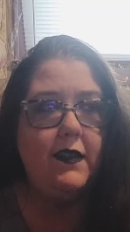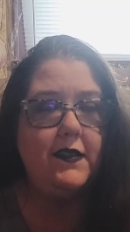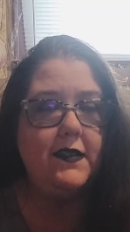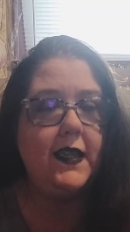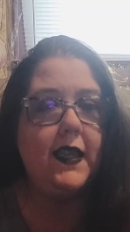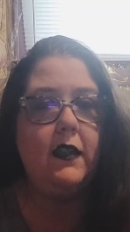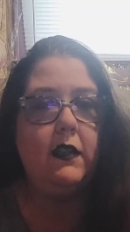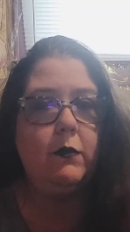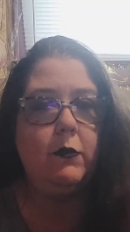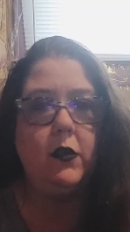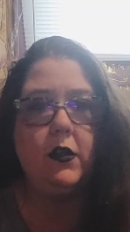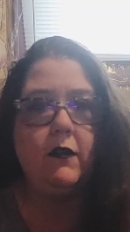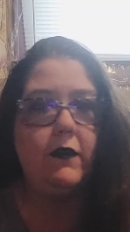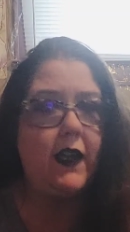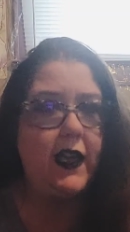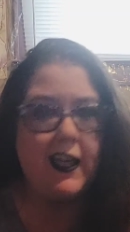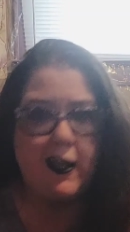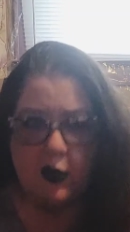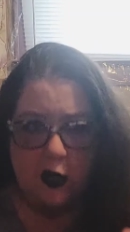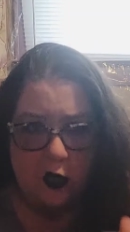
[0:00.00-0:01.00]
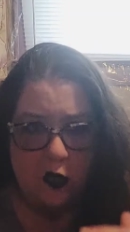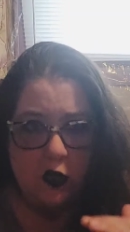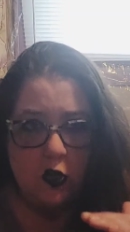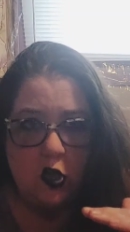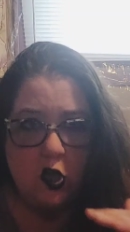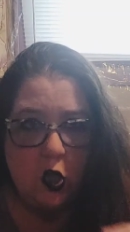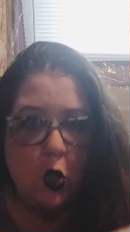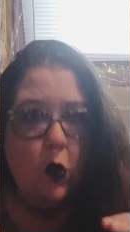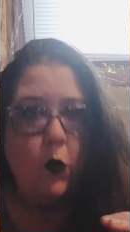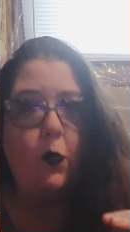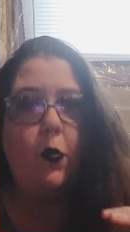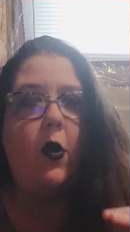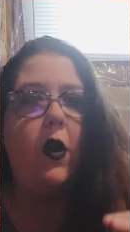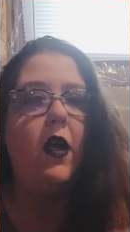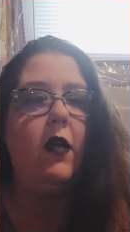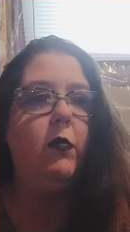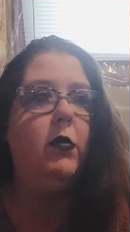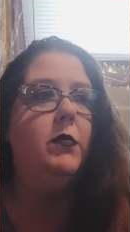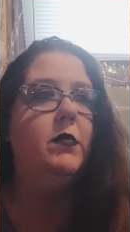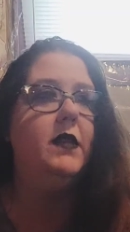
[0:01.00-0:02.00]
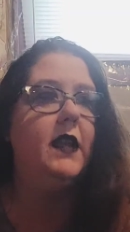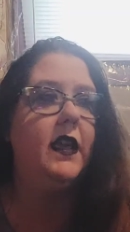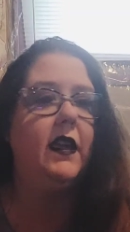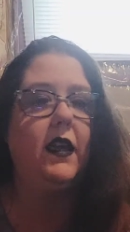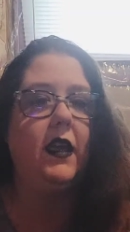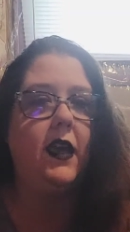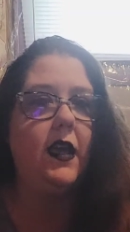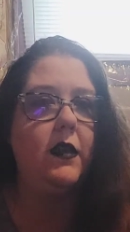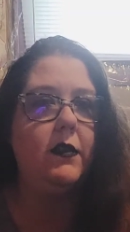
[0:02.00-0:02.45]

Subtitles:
Salem would have had no problem taking